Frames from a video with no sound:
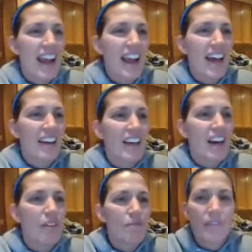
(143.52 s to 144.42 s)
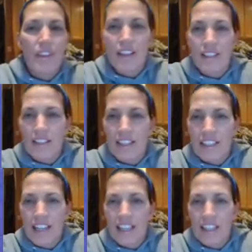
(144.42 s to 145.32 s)
And this
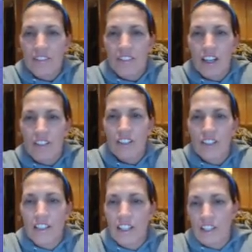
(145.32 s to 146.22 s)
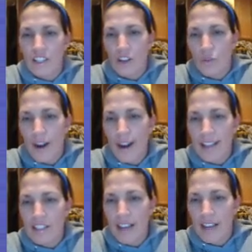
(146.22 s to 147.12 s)
negative tells us that this
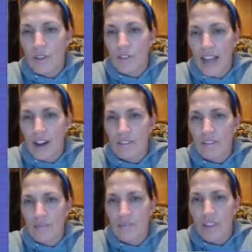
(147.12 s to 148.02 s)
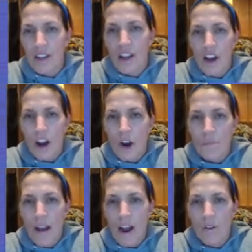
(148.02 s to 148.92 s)
right-hand side goes down. Our
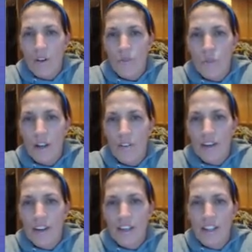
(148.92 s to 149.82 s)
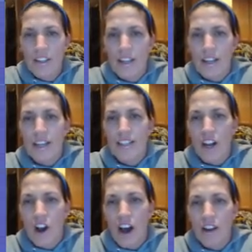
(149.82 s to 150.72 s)
power of 1 right here is
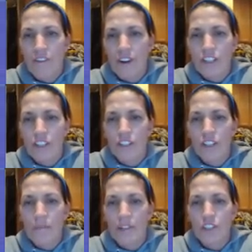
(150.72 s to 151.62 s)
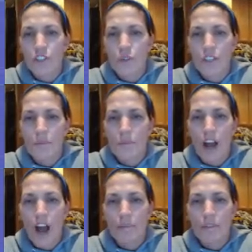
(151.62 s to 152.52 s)
an odd function, so that means it's going to be
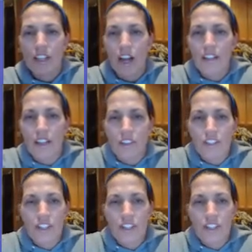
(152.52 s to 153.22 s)
opposite on the other